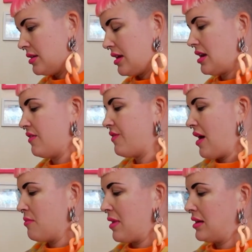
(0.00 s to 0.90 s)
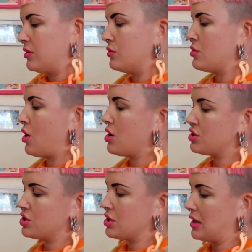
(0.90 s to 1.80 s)
and I found my little
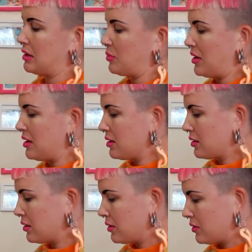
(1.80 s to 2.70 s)
notch at the pink.